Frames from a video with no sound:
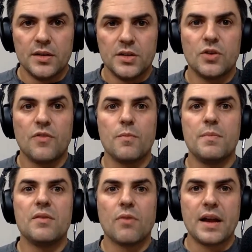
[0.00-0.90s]
So for
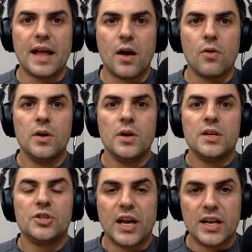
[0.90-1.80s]
me right now,
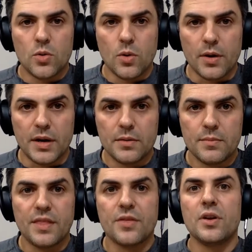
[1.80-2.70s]
January,
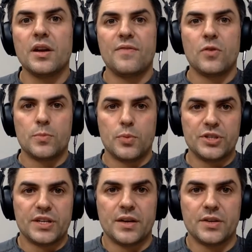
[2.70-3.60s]
my 30 day focal
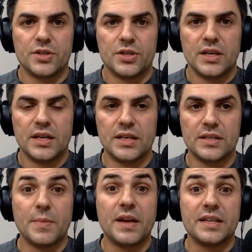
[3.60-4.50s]
point challenge
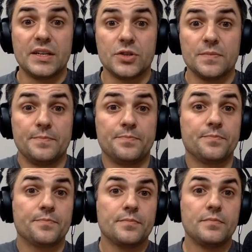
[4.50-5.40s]
is meditation.
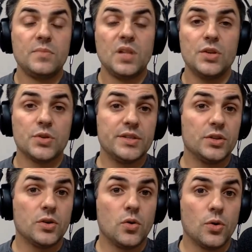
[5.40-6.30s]
So I
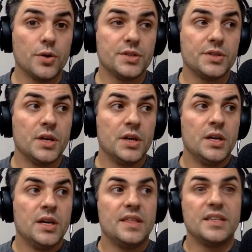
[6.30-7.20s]
took a course
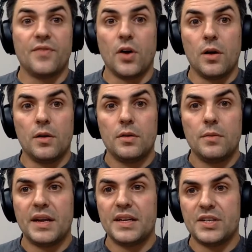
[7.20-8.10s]
this fall,
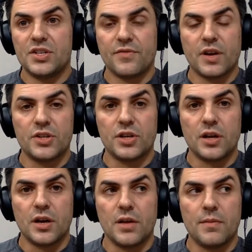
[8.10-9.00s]
meditation for
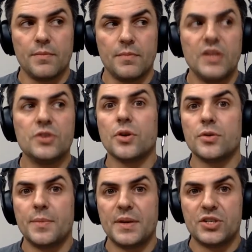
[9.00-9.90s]
edu- um, intro
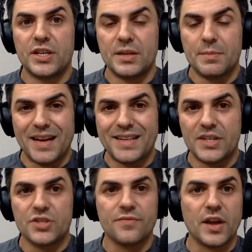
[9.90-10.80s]
to
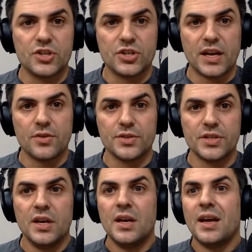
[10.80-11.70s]
meditation for educators,
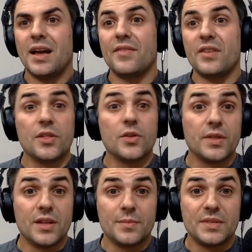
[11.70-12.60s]
and I have another
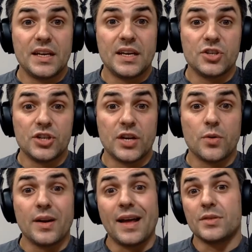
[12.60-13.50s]
one that I'm taking in
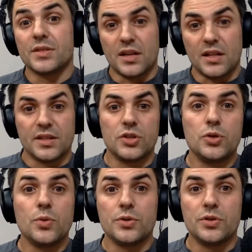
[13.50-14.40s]
January now. It's kind of like the
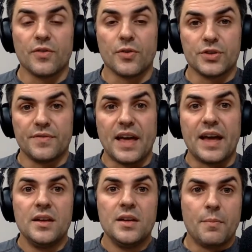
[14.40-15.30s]
202 version of
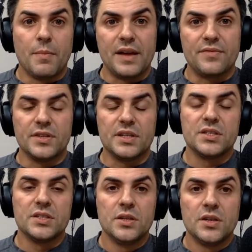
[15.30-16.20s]
that
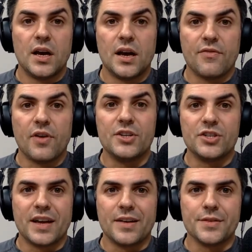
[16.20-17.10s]
mindfulness uh, for
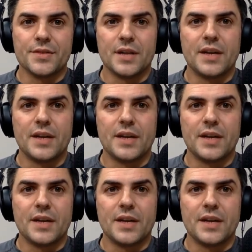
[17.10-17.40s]
educators.